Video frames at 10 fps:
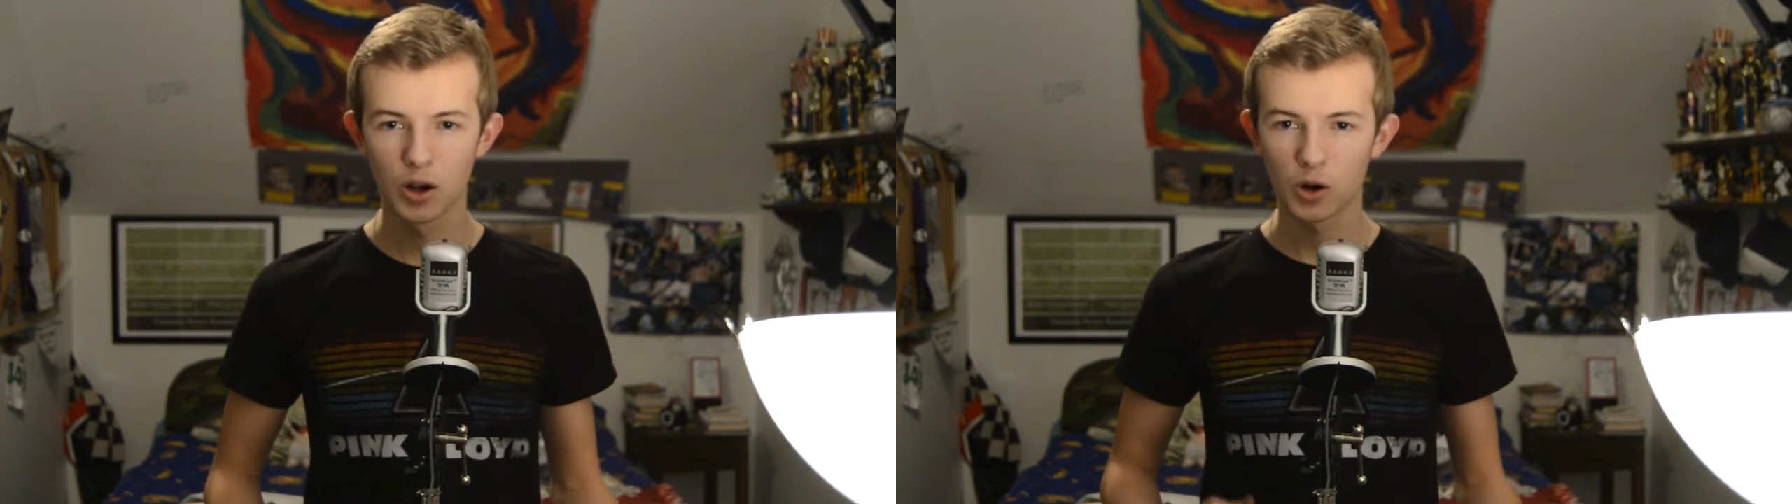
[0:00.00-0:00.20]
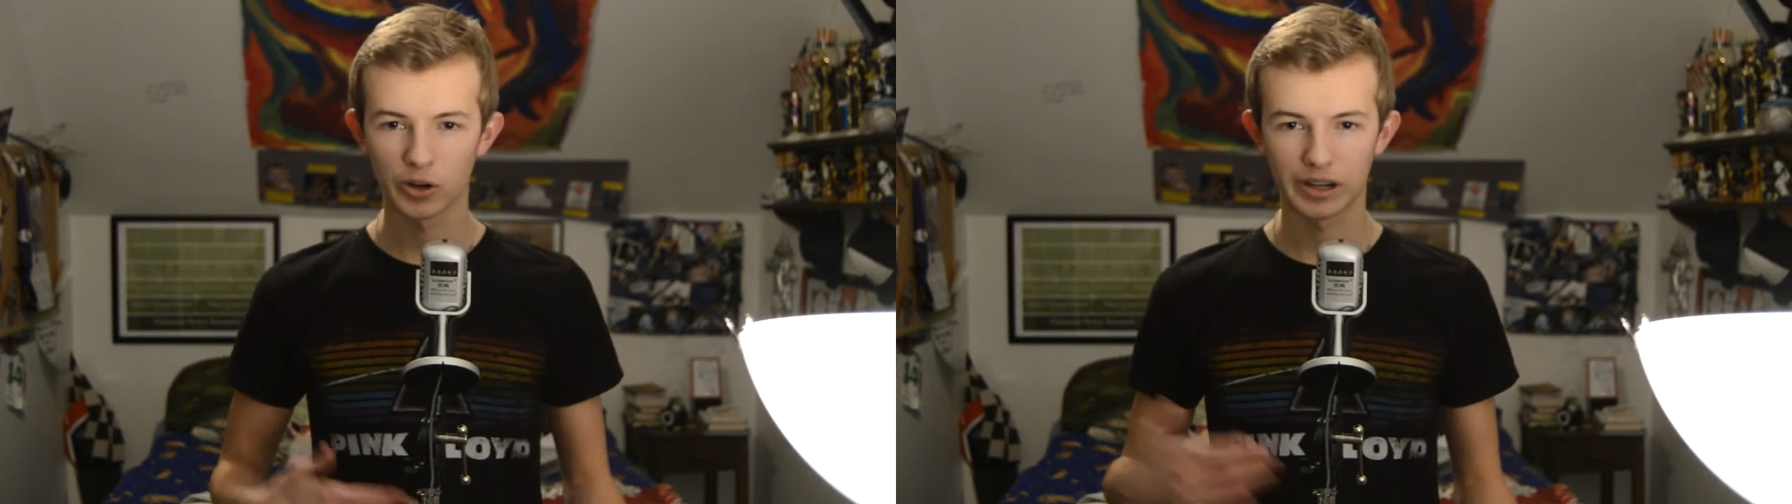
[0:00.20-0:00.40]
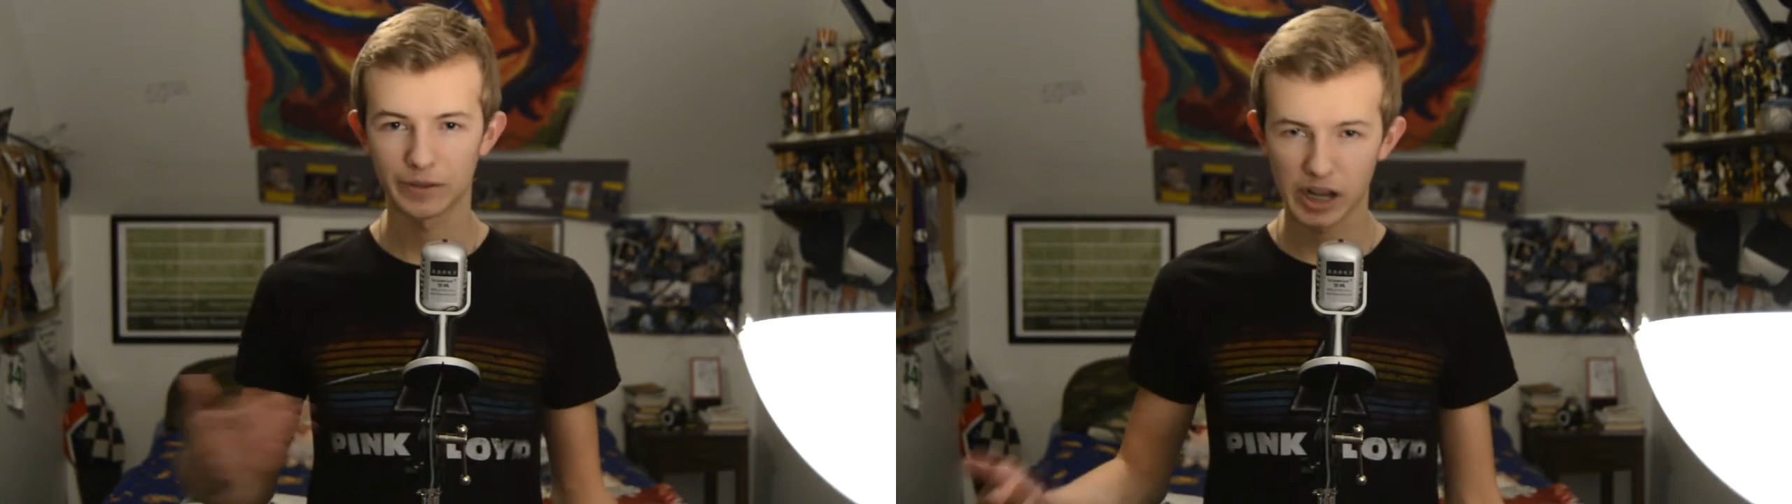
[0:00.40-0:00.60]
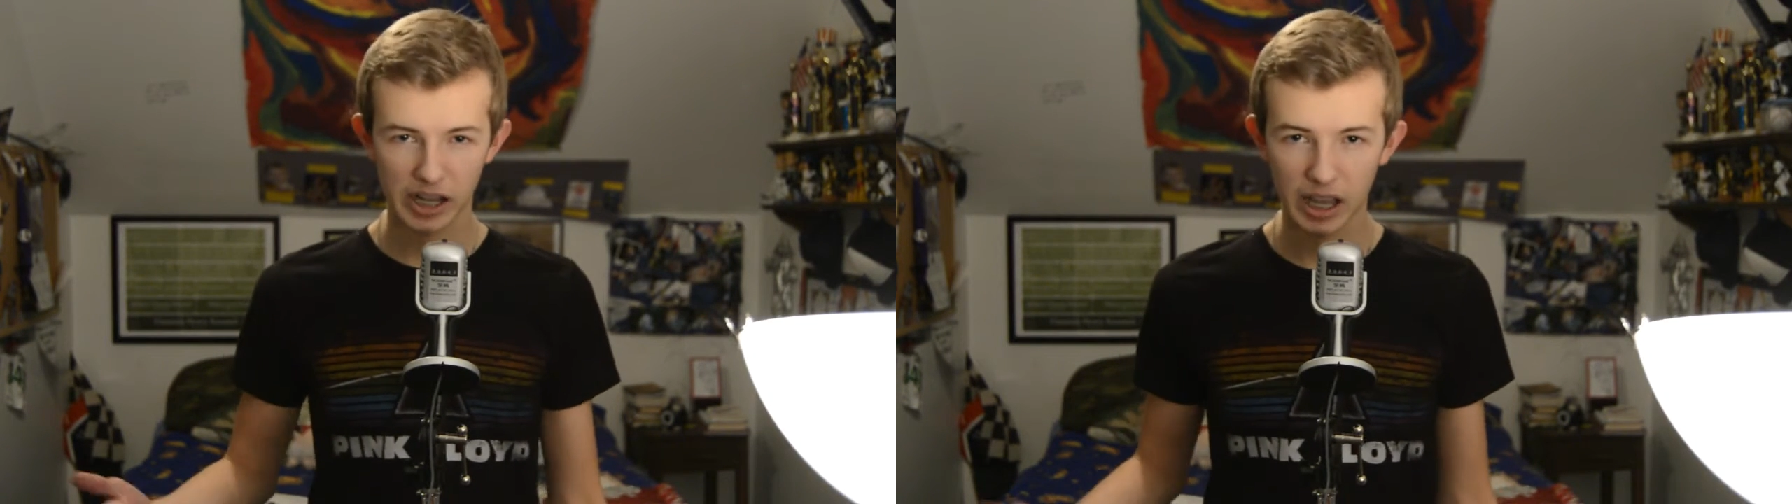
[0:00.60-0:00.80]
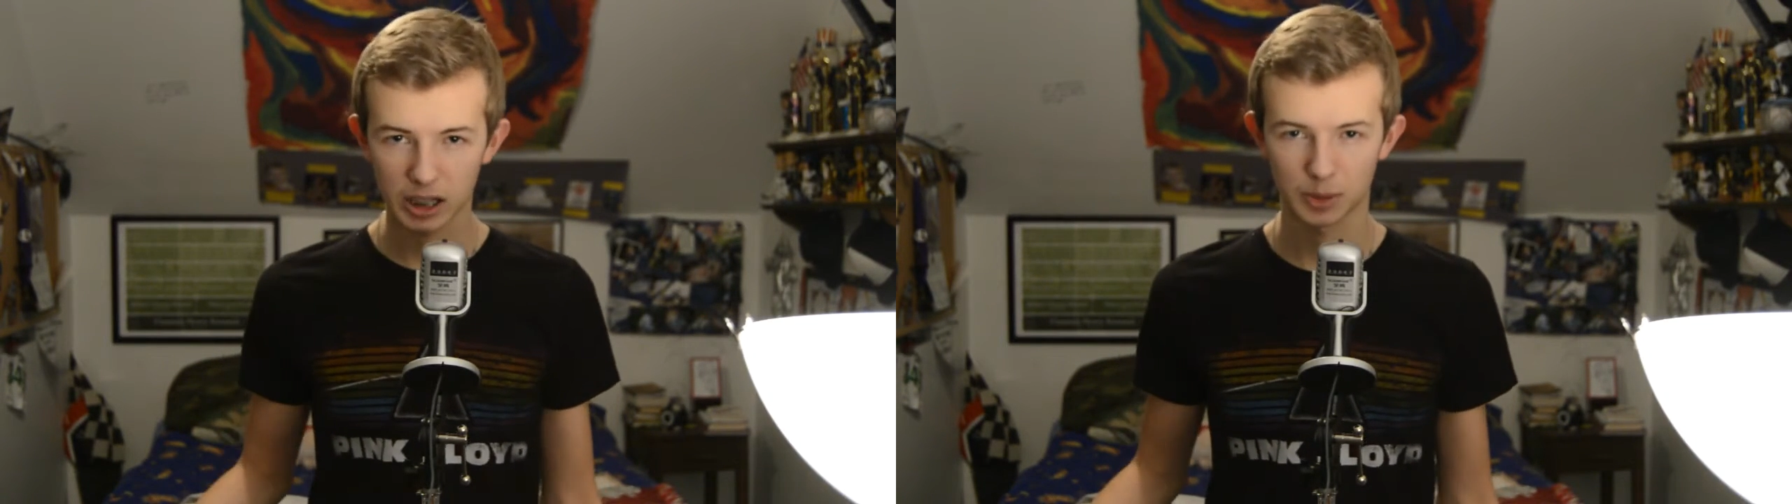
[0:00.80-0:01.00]
or give
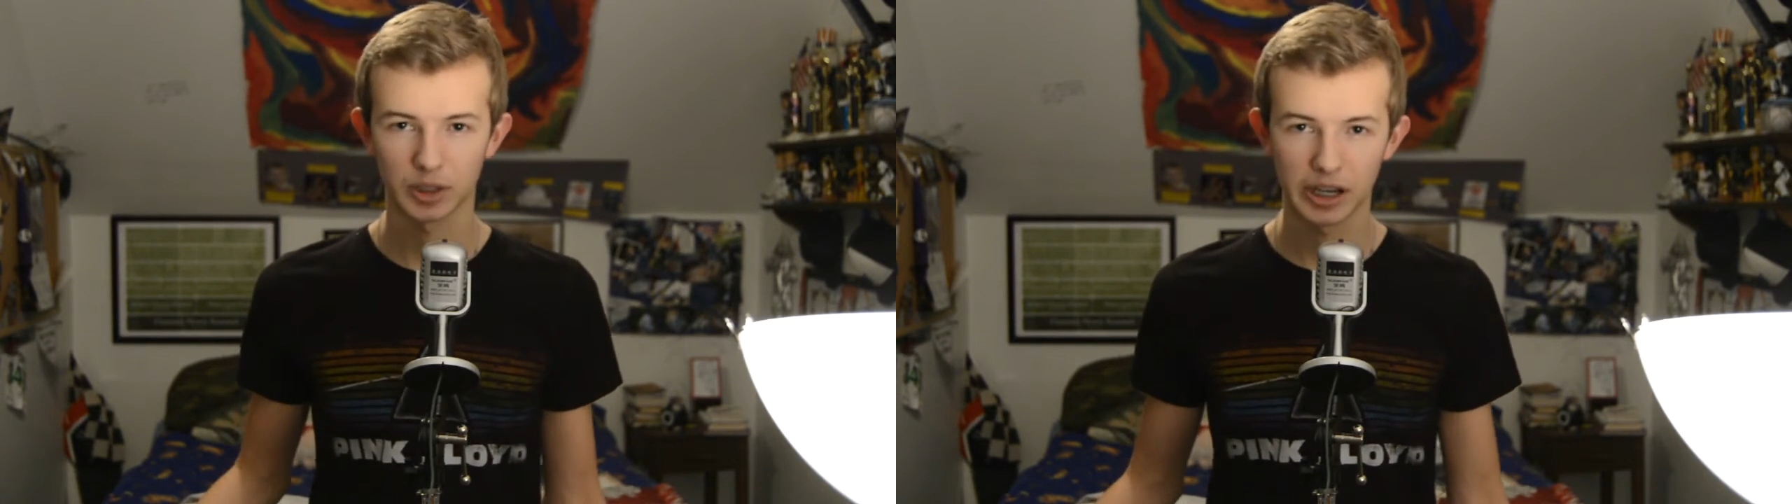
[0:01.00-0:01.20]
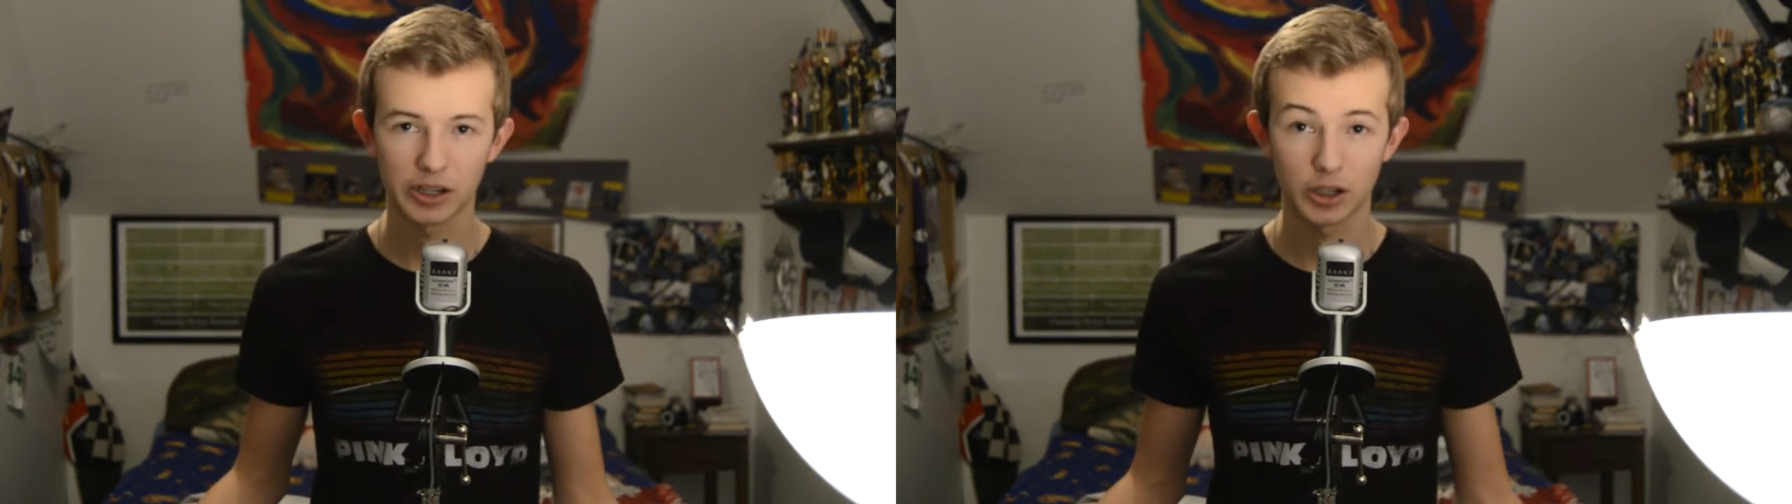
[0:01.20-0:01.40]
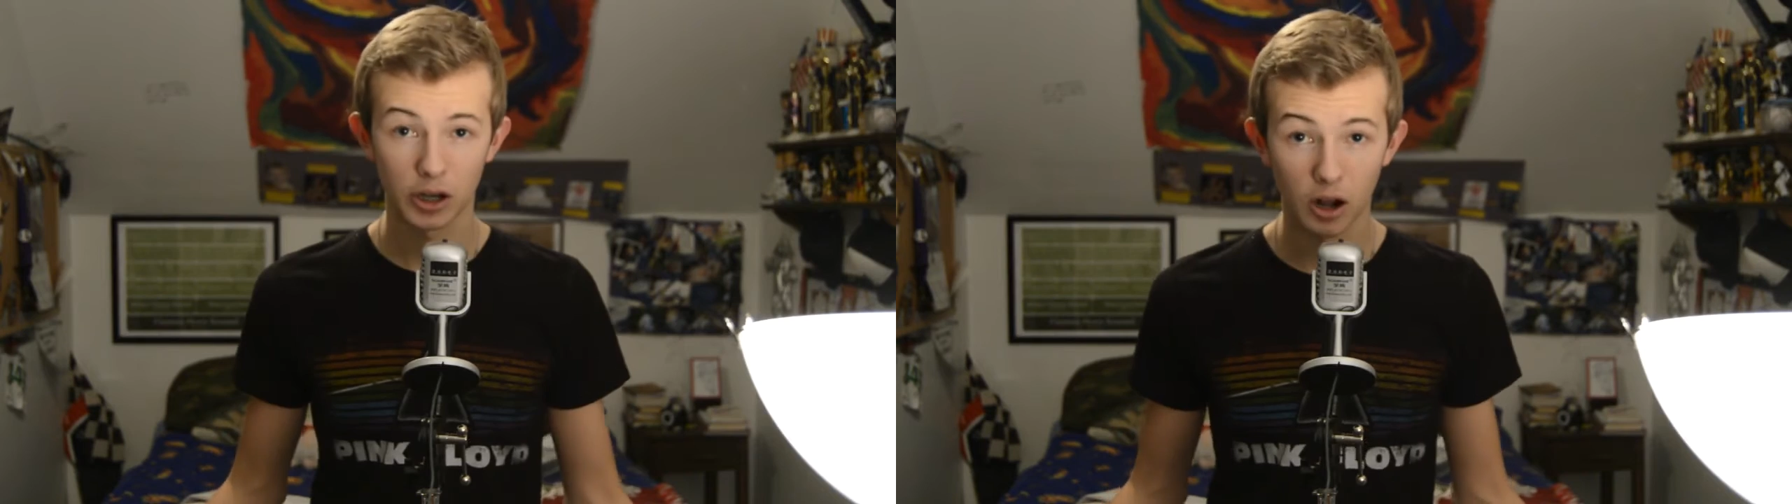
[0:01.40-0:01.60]
any explanation